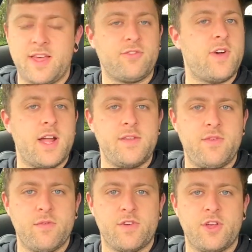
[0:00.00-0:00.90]
fine if
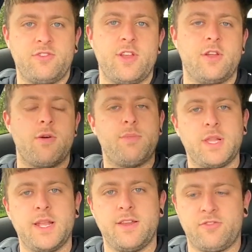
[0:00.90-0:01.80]
you're reversing
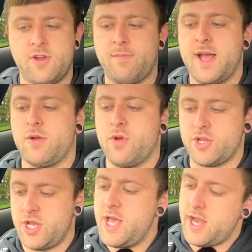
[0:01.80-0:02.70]
completely straight
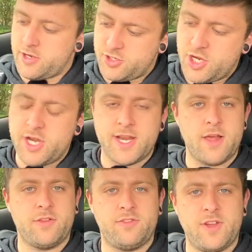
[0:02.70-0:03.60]
backwards. You can just turn it down
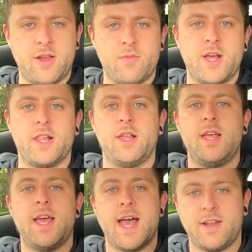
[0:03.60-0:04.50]
on the steering wheel
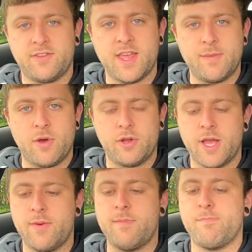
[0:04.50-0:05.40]
and keep on
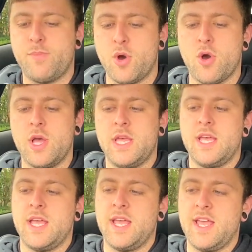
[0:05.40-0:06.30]
going. But
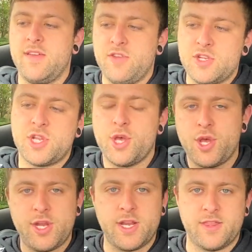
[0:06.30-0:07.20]
if you're
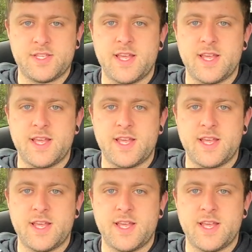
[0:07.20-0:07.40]
turning at the same